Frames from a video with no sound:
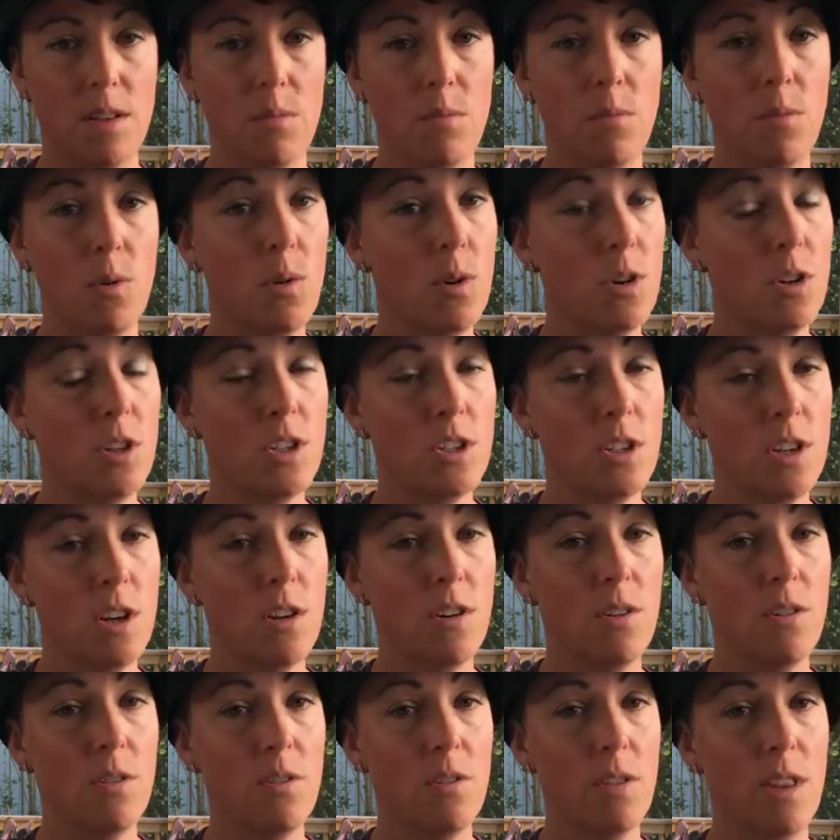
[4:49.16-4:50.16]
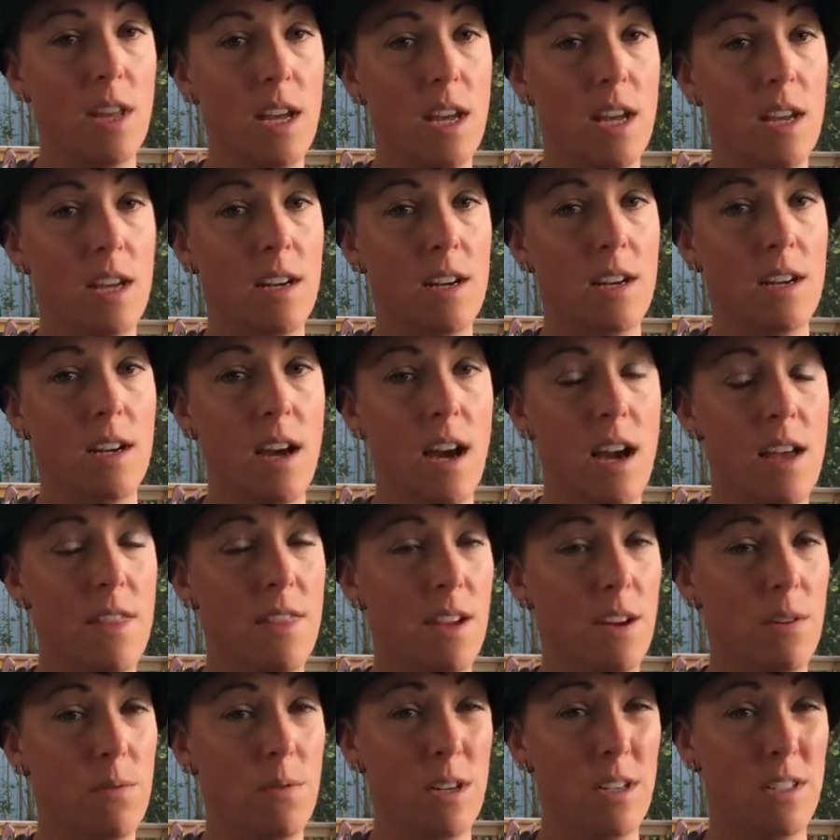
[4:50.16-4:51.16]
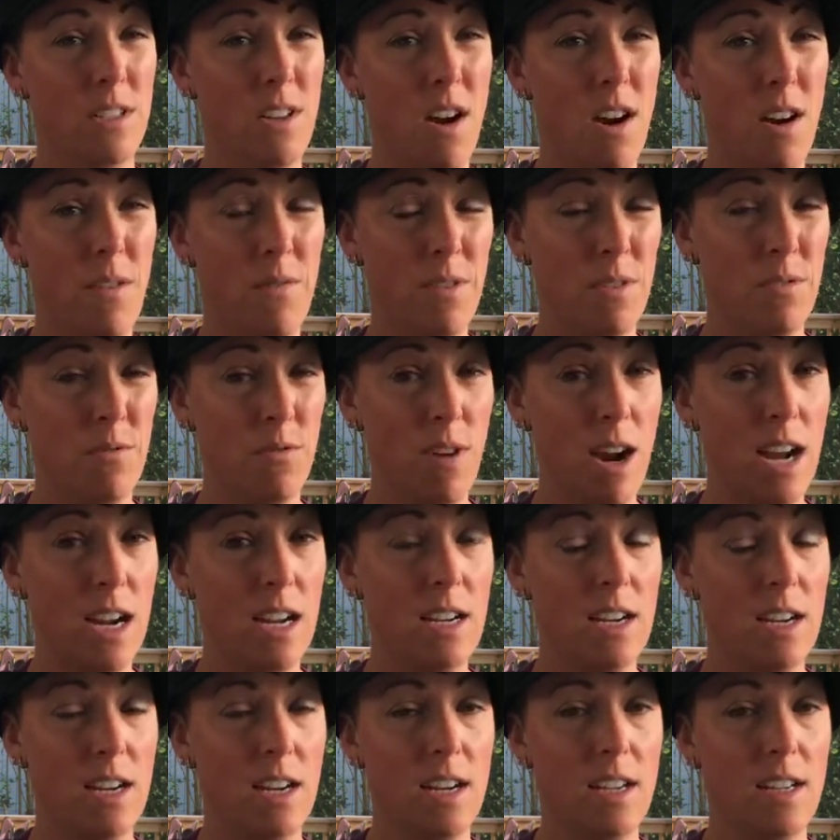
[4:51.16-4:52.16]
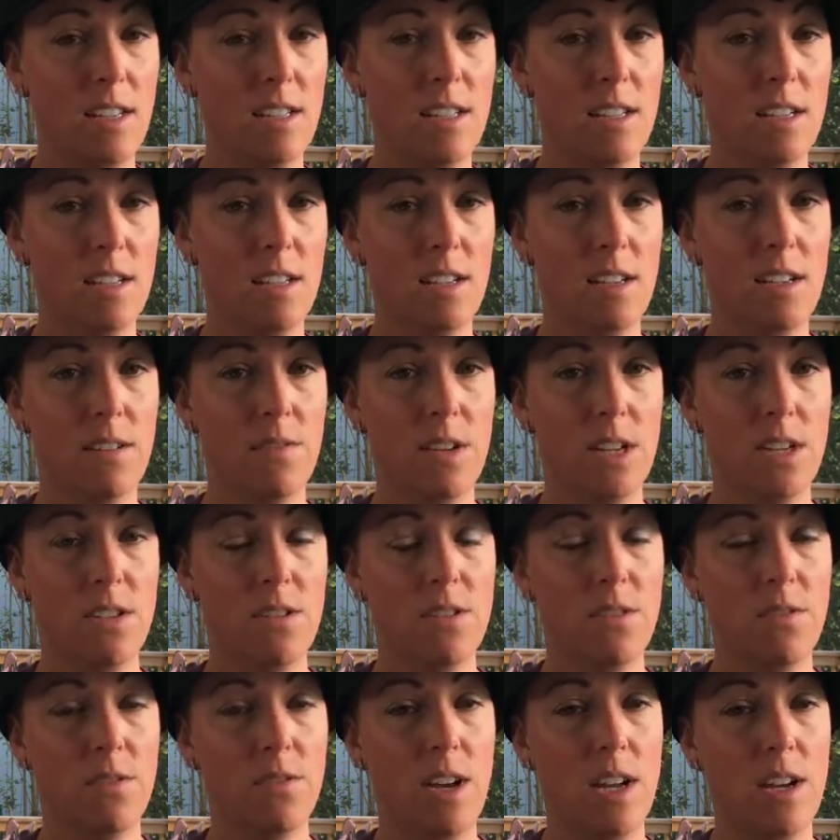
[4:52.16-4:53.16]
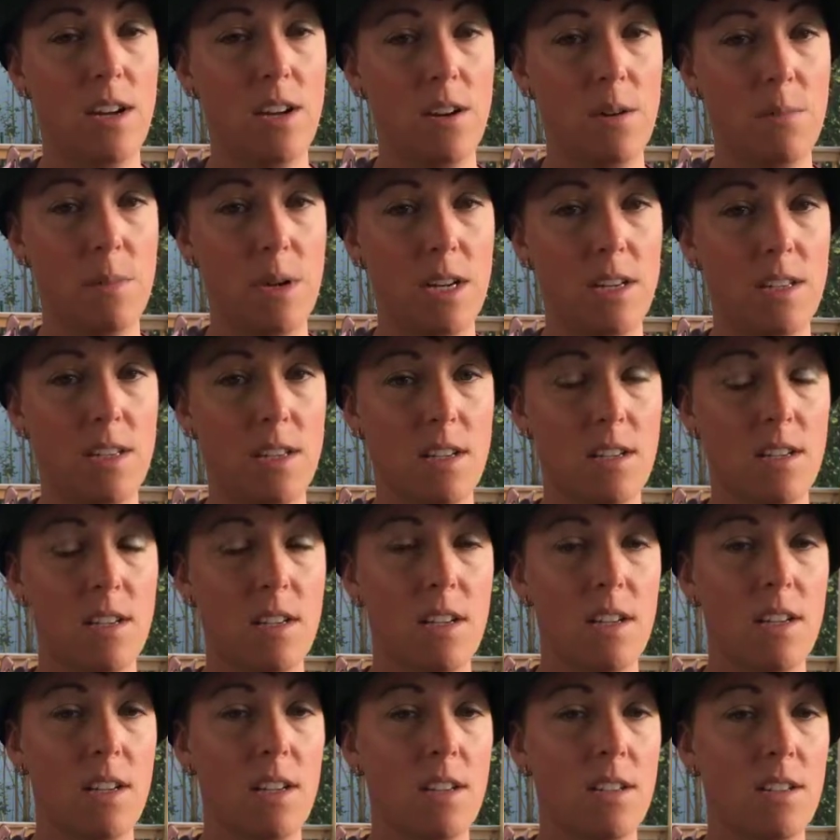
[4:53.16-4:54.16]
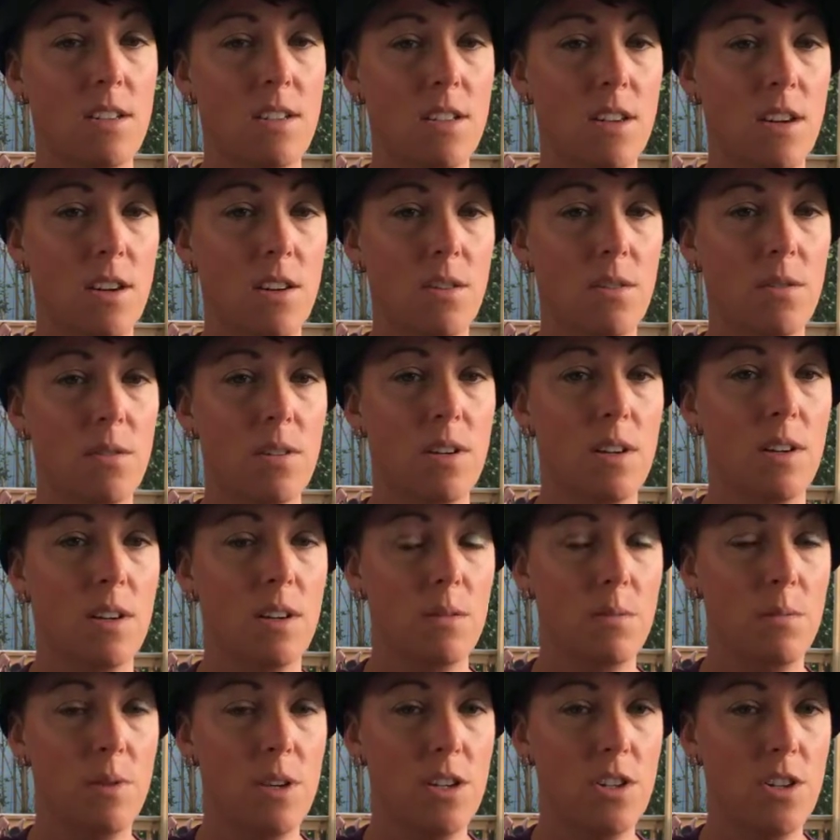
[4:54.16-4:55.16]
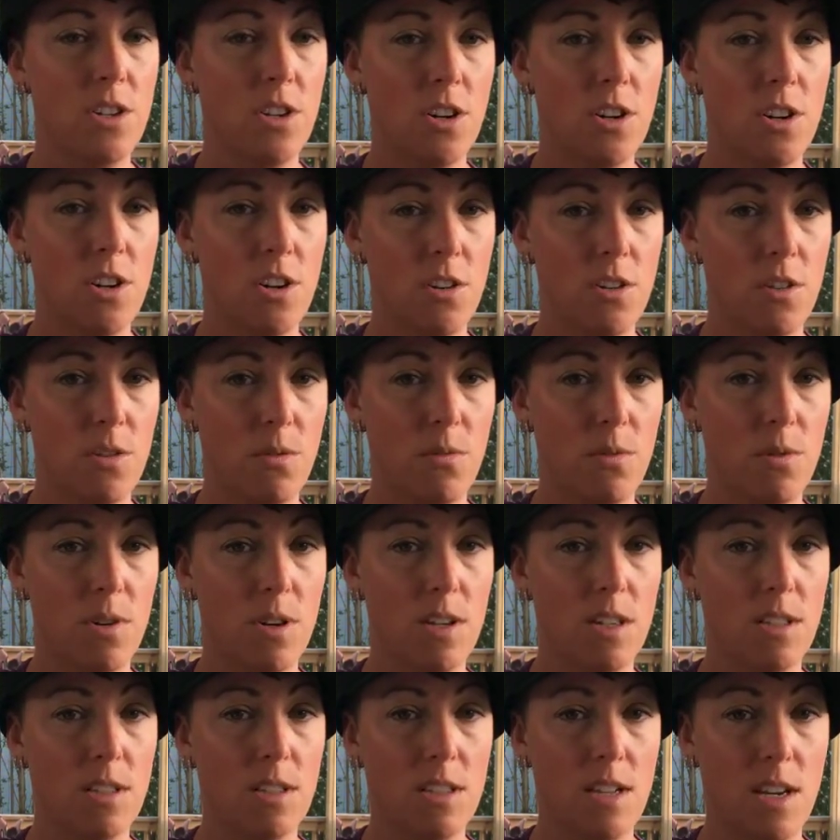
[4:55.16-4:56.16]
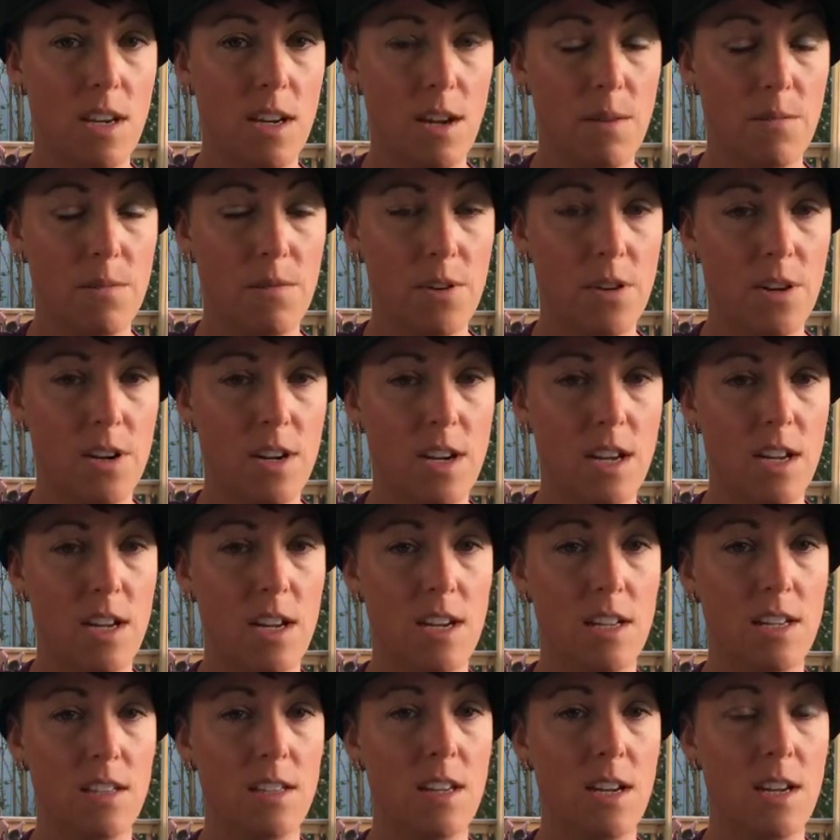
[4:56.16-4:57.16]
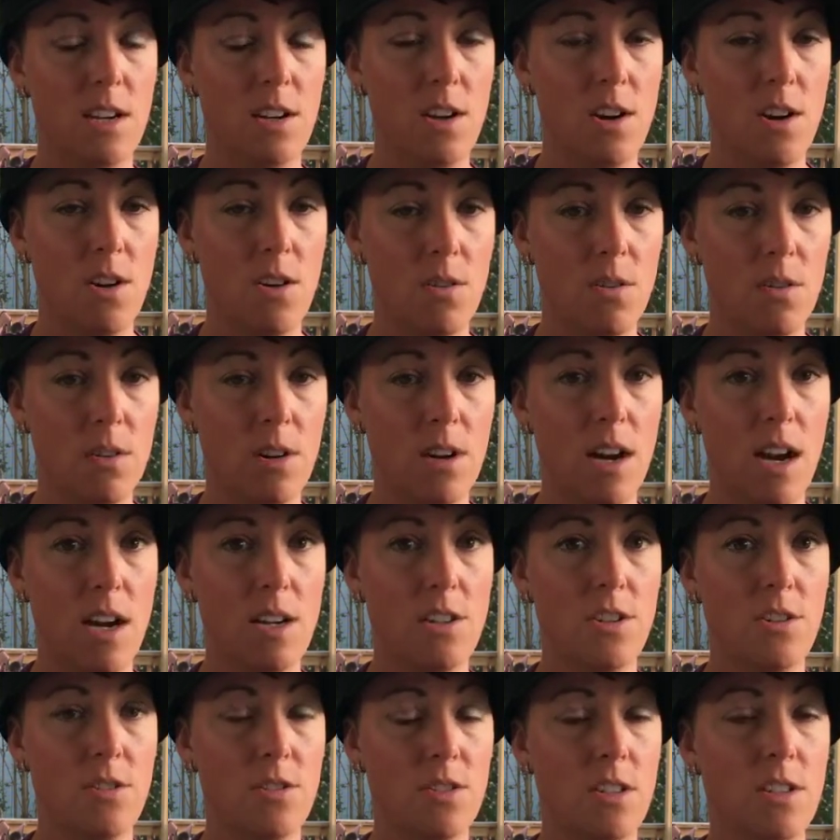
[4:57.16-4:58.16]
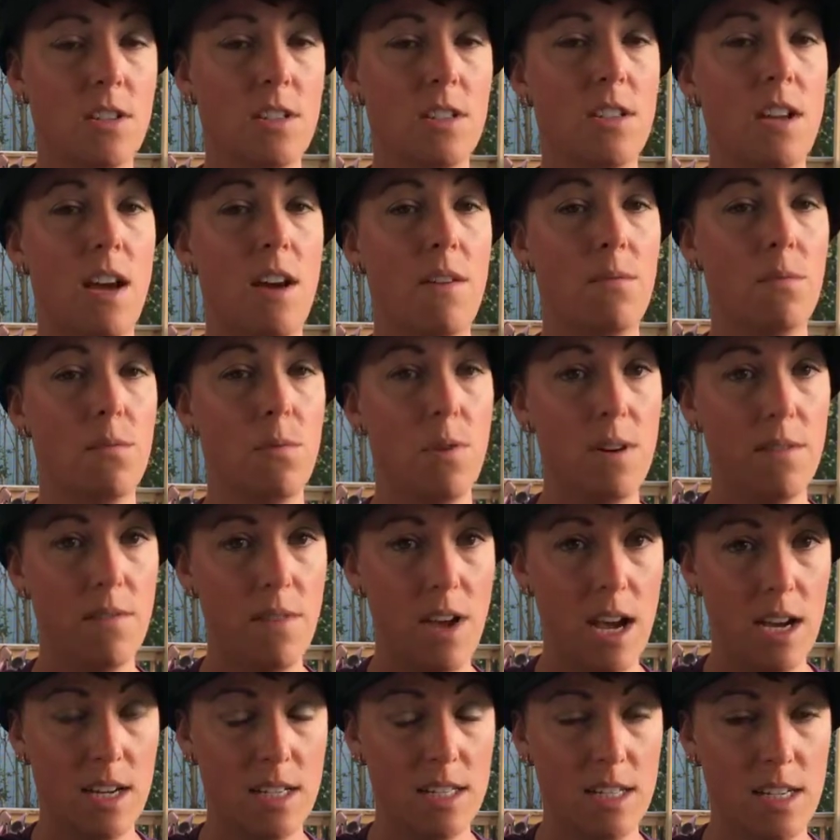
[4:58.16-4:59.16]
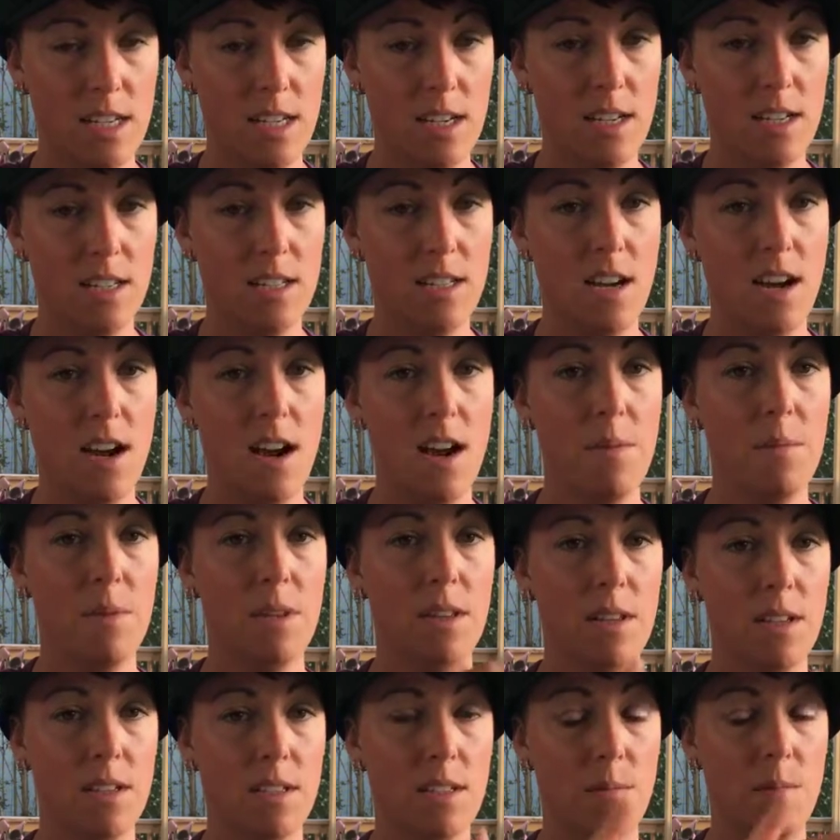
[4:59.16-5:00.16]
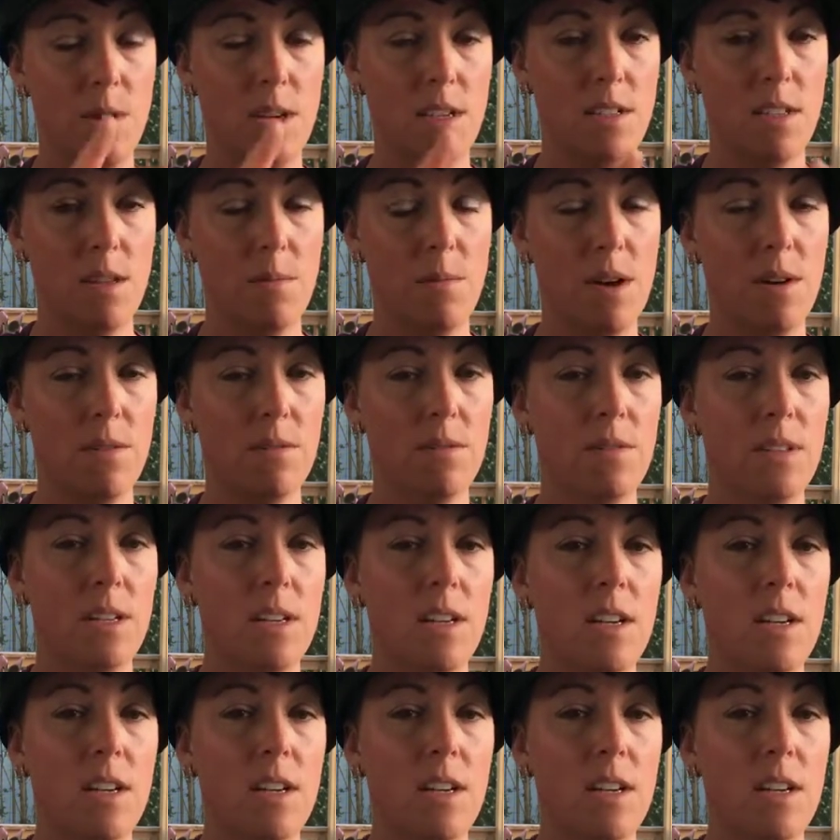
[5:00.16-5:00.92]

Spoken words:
more so than I think what is often recognized in conventional veterinary medicine. So be sure you're the one standing up for your kitty and saying, no, I choose to just have one vaccine at a time and let's space them out.